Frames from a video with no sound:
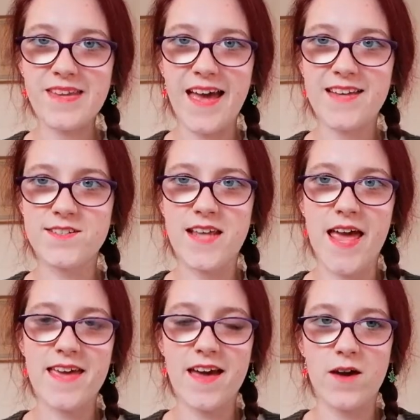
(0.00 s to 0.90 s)
And
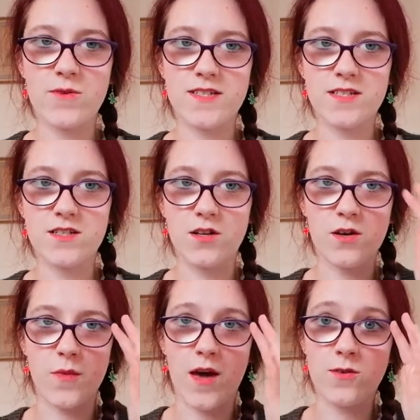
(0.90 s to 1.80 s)
today I wanted to talk
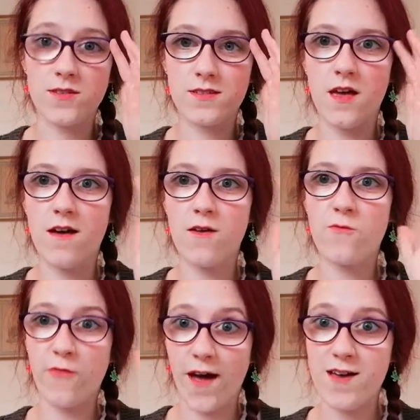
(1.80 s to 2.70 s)
about uh,
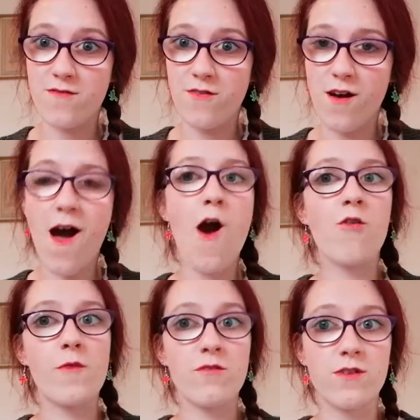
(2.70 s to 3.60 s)
five of
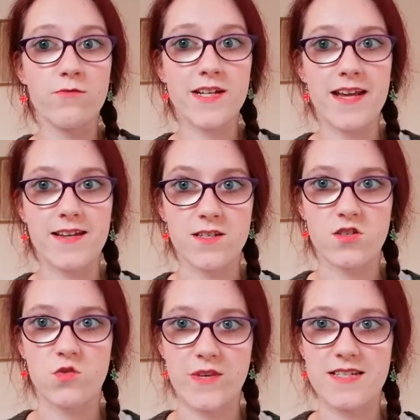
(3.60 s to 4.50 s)
my favorite
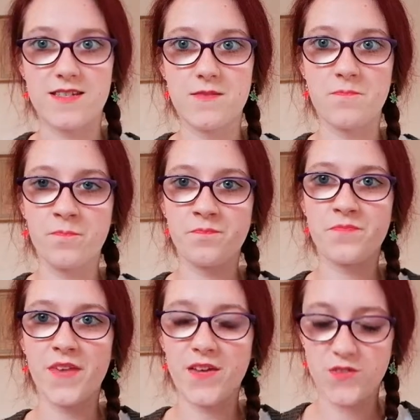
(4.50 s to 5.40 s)
latest reads.
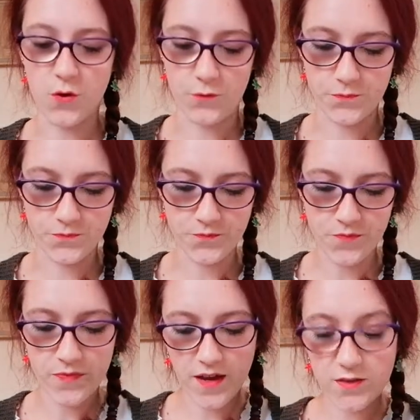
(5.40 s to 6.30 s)
So
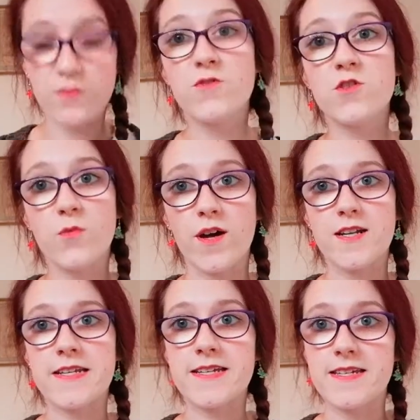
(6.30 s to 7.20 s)
First
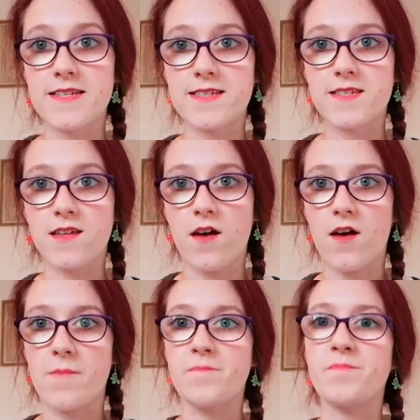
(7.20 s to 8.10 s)
one is
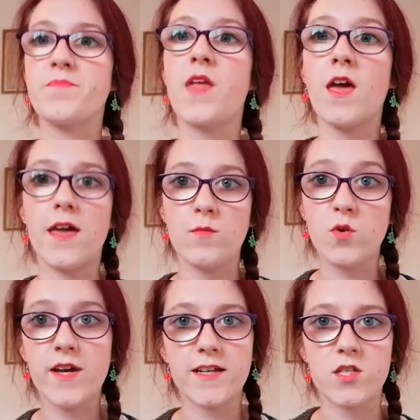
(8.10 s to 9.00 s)
um, a
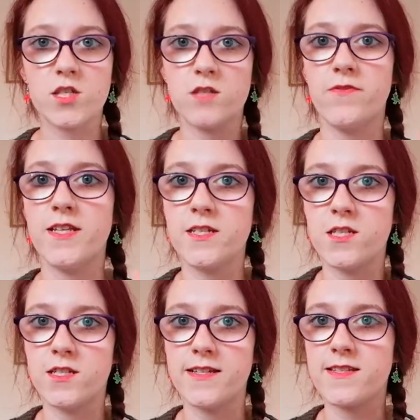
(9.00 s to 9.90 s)
book I just
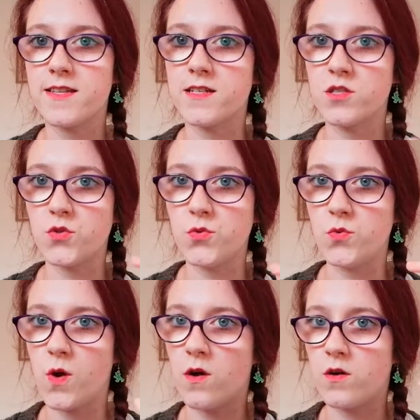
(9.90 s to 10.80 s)
finished listening
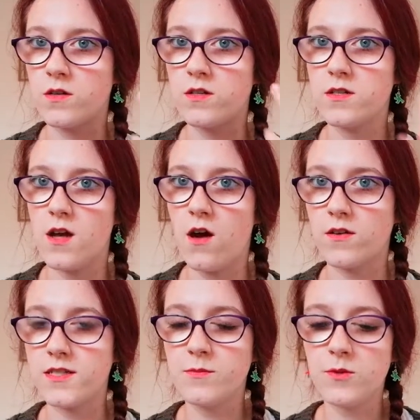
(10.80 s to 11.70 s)
to on
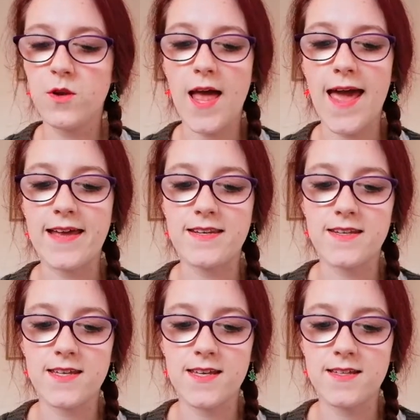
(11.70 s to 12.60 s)
Audible,
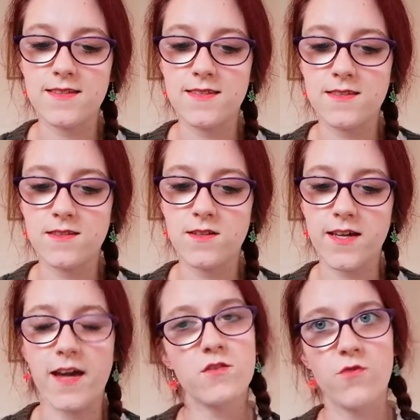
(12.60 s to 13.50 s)
and it's The
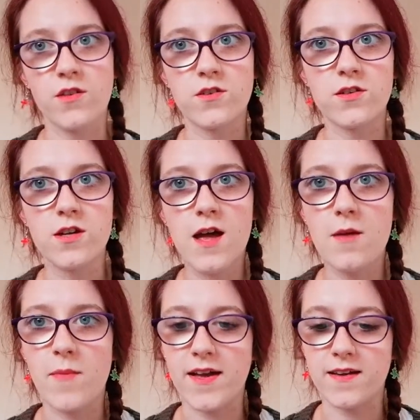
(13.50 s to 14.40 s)
Kite Runner
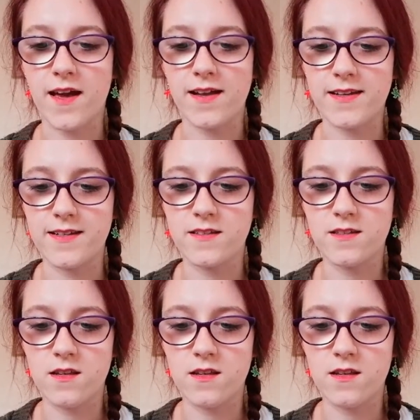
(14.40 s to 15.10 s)
by Khaled